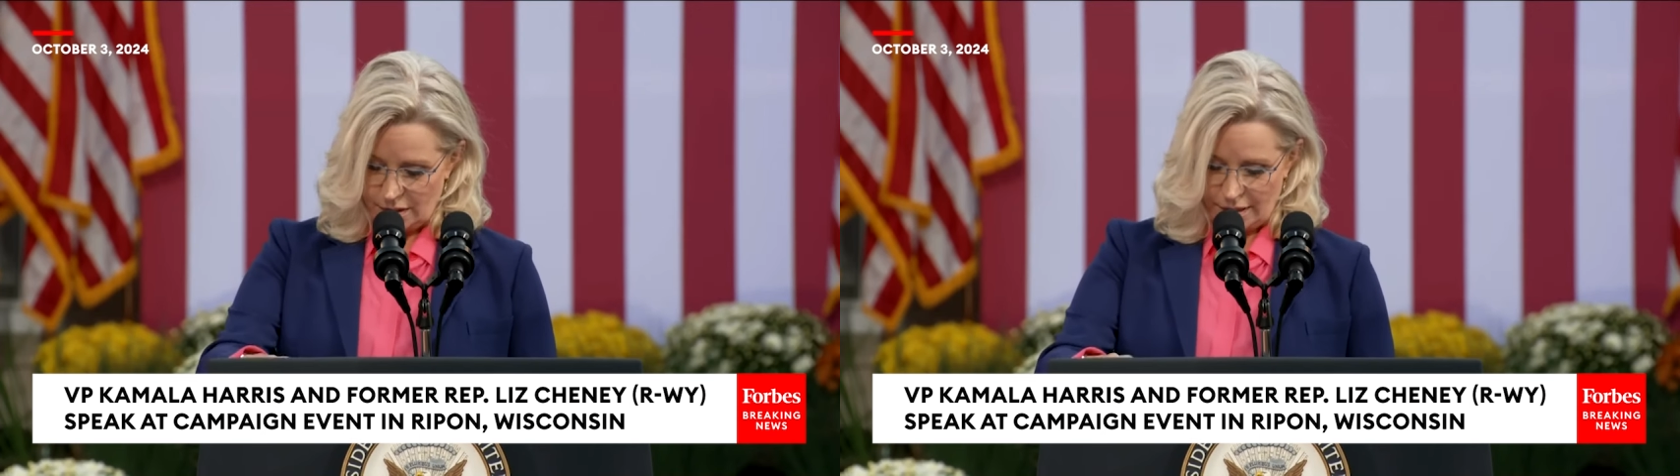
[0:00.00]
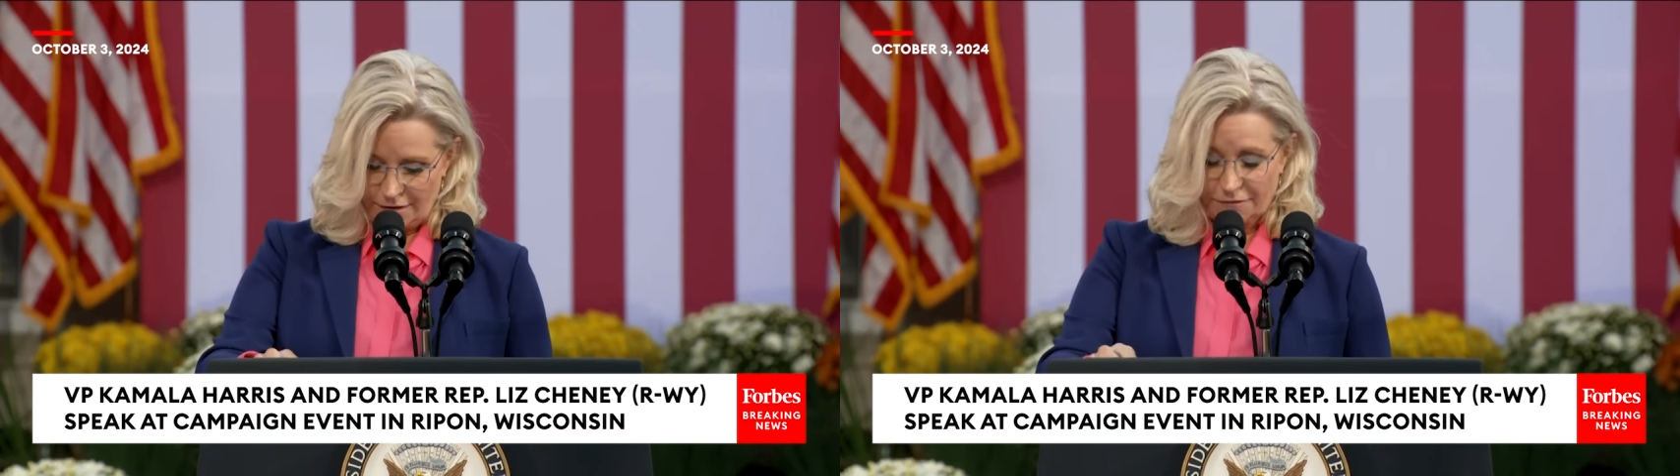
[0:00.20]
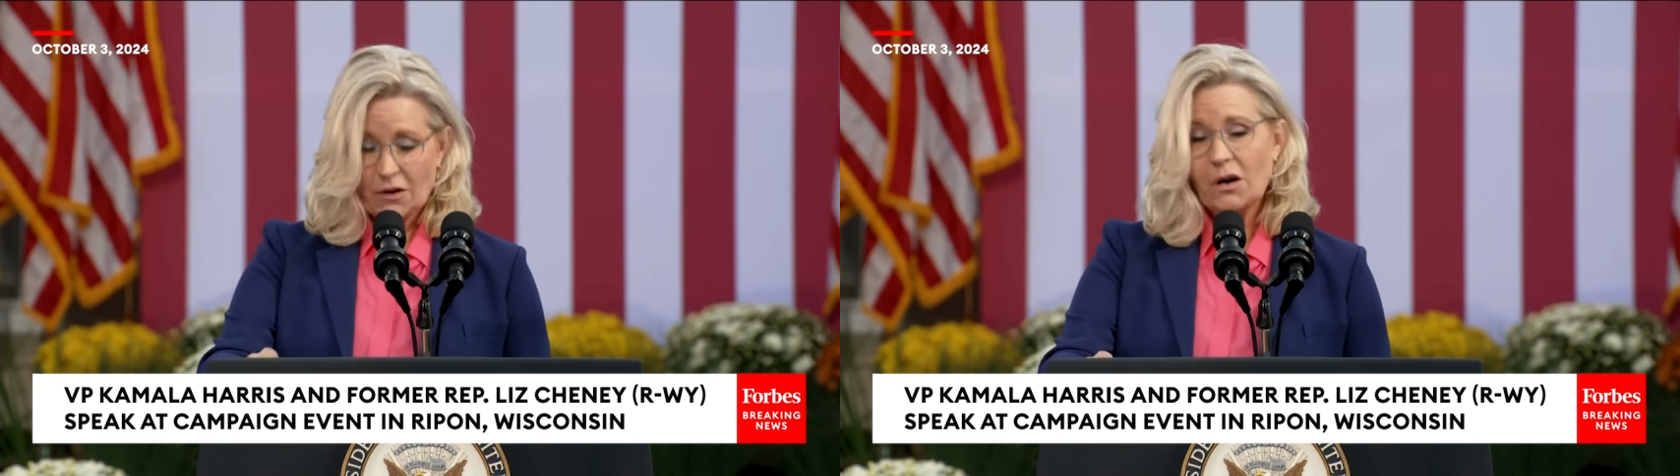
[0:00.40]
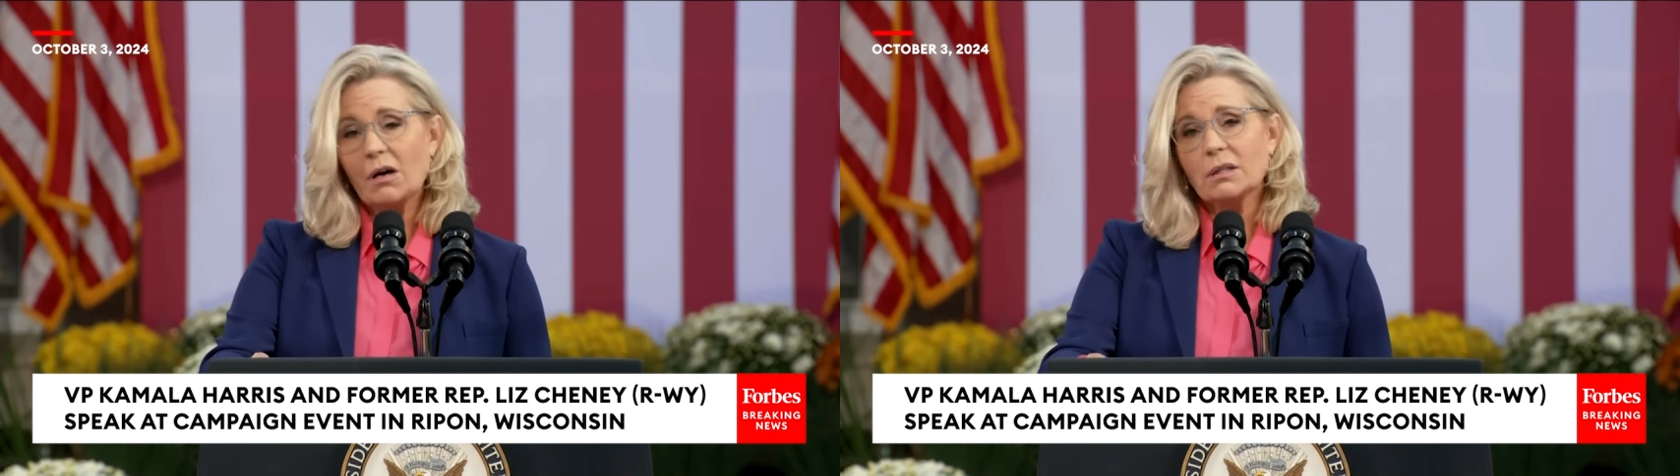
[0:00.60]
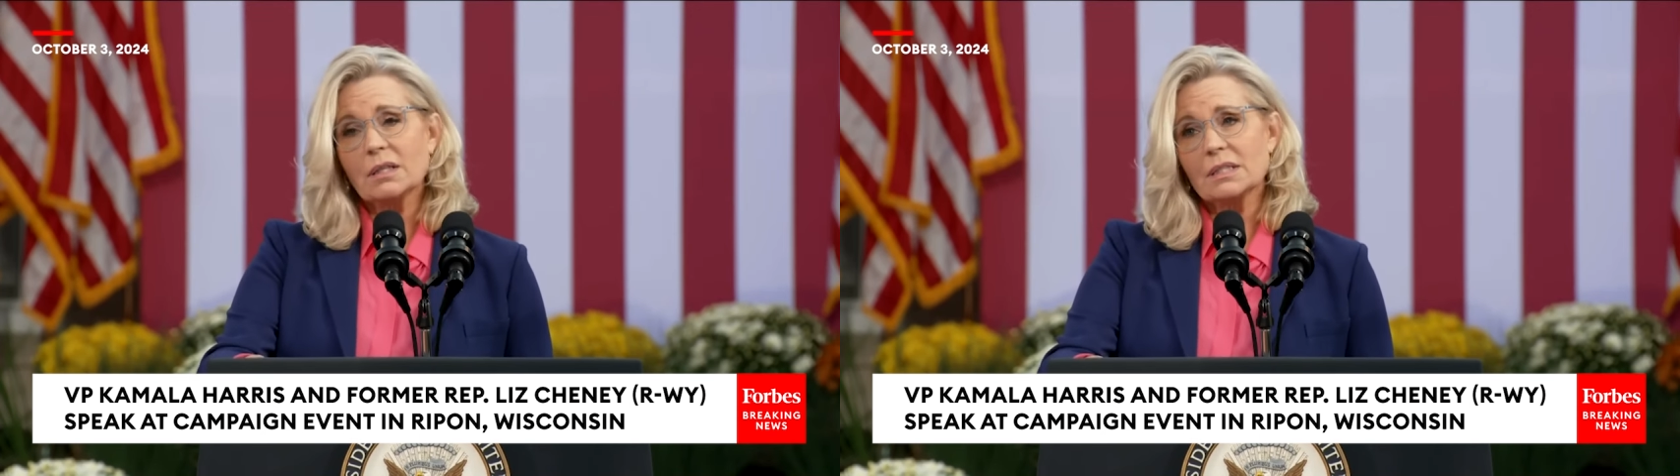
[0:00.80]
They
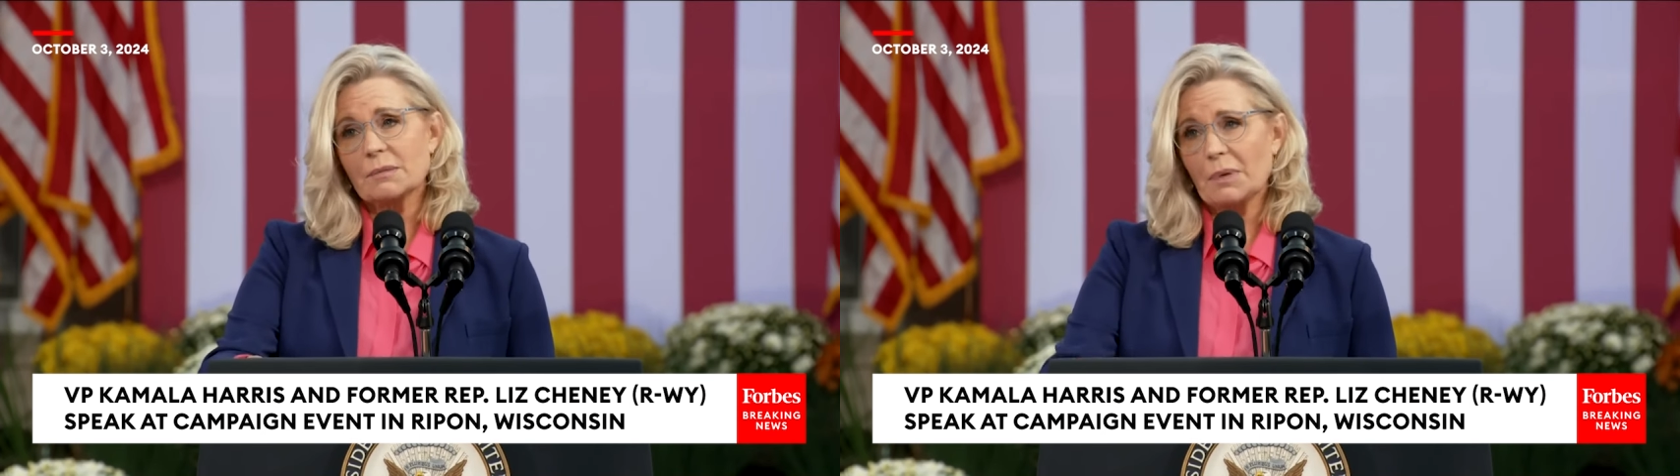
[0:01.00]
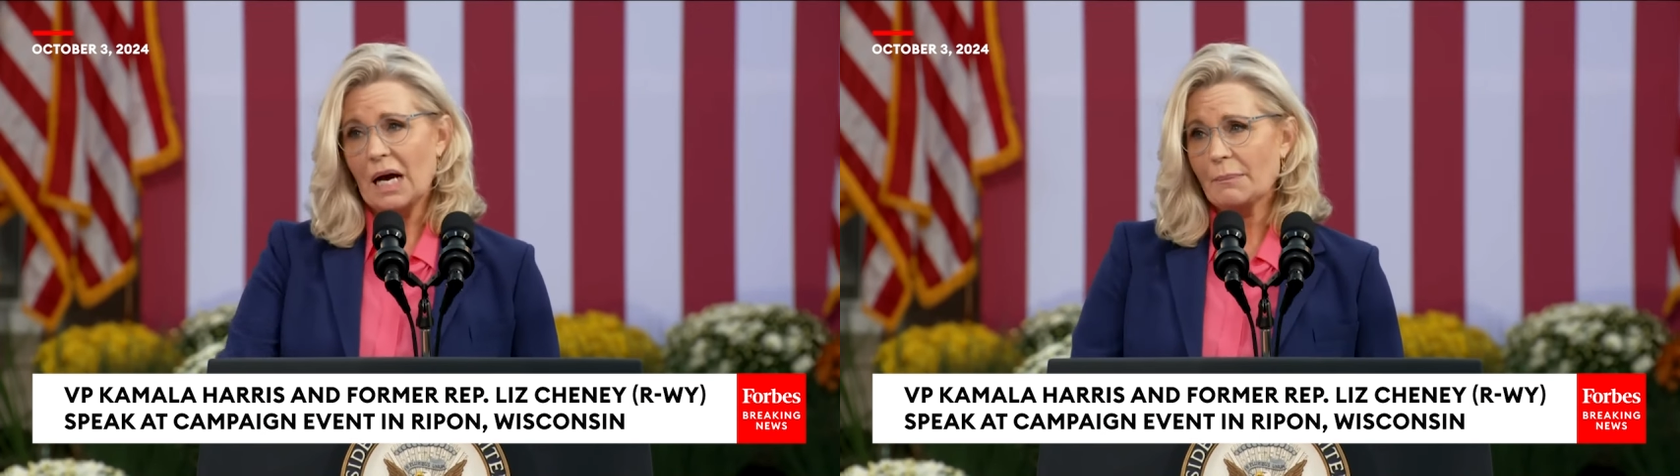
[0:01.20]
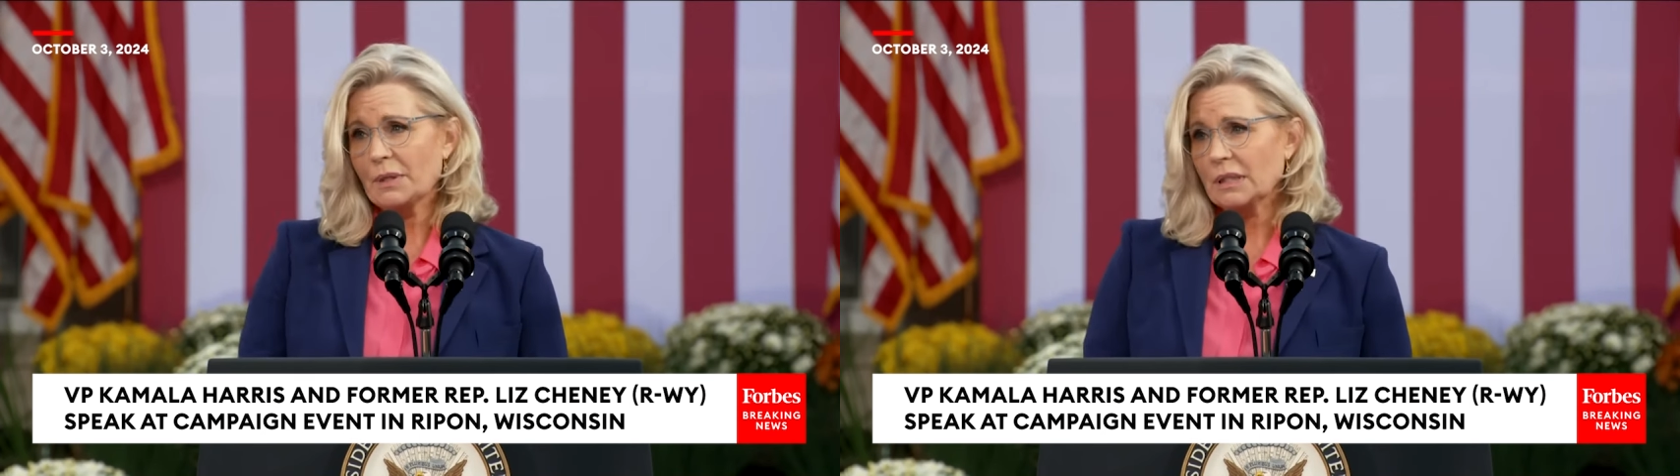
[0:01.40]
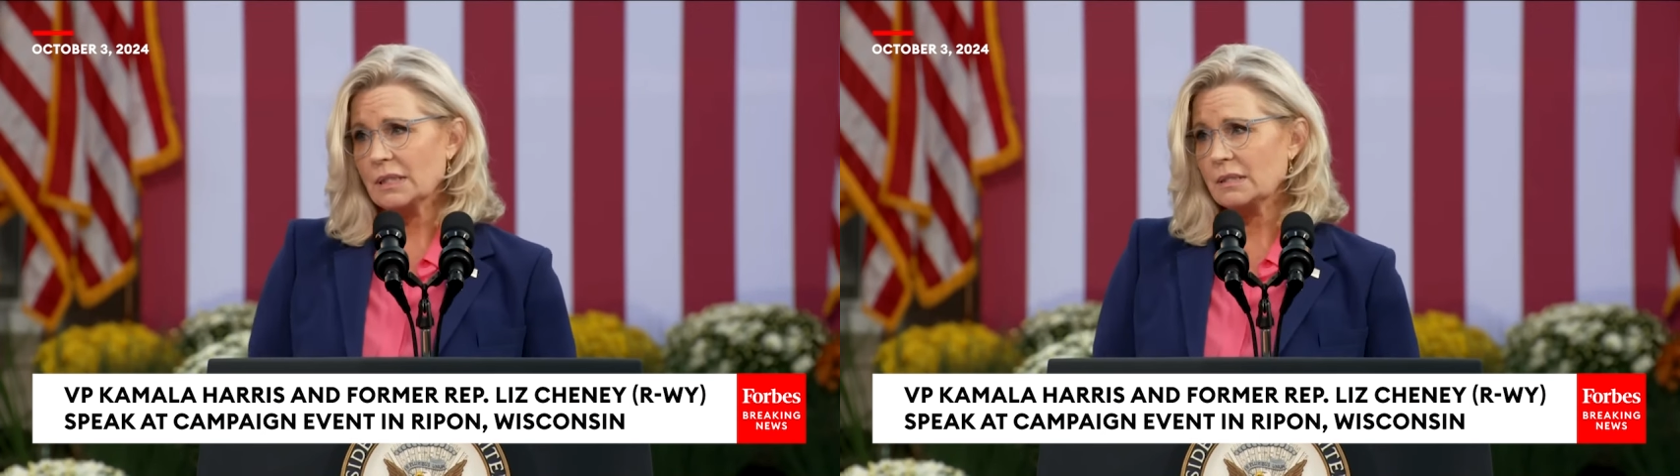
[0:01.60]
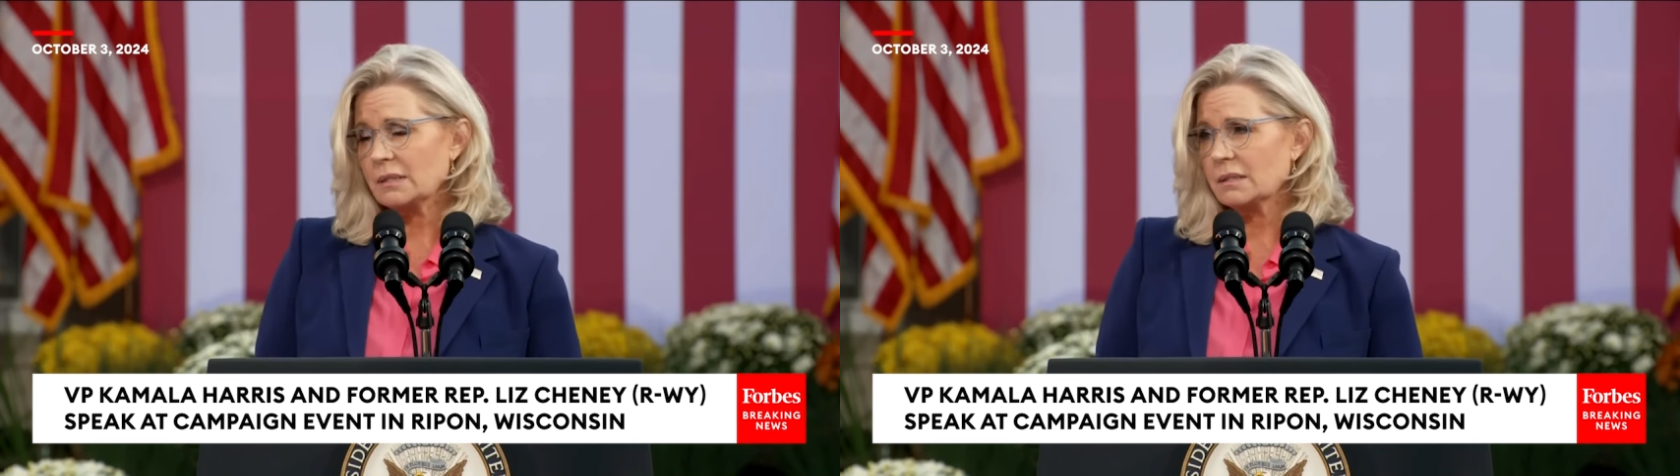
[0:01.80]
fall to
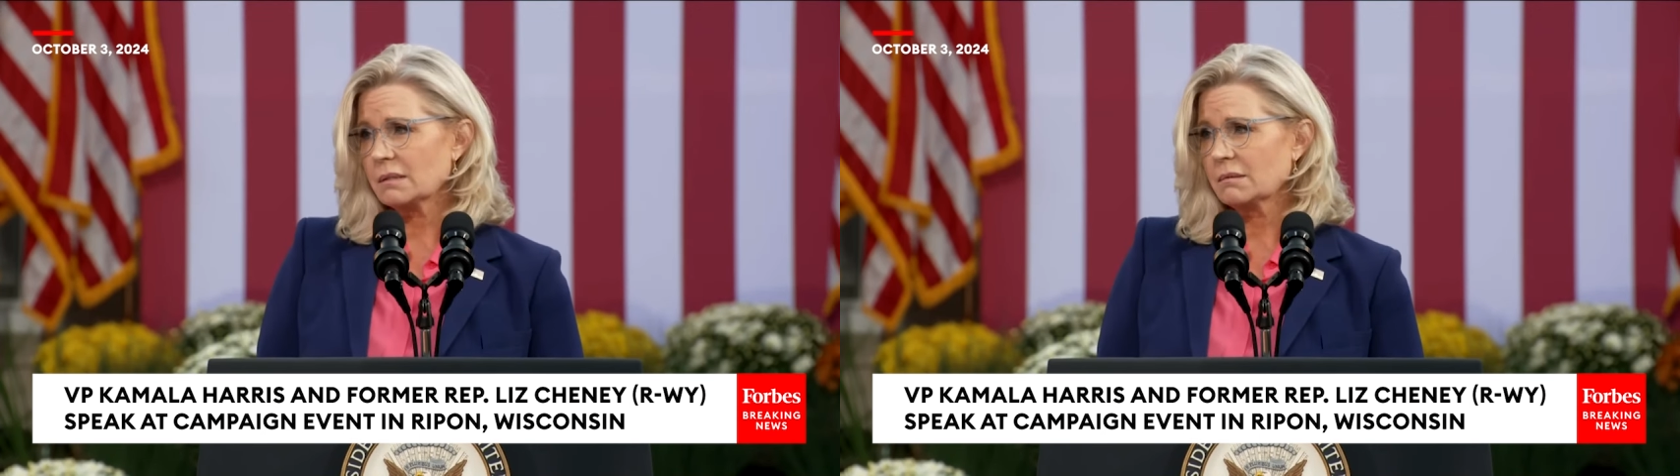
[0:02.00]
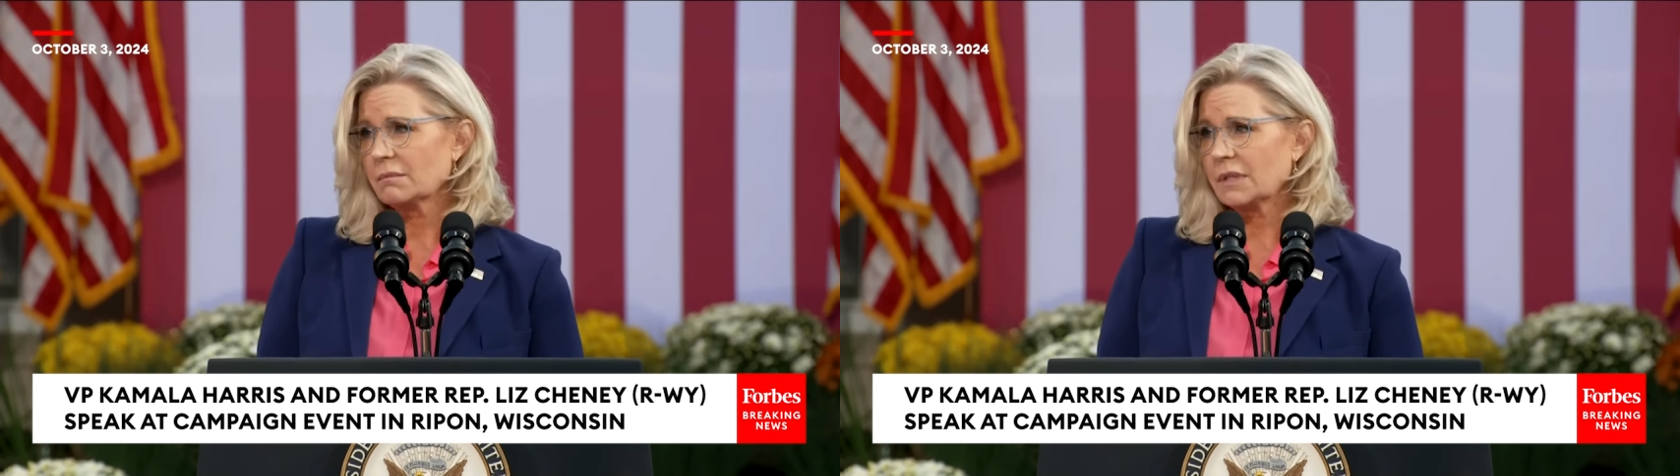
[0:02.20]
populists.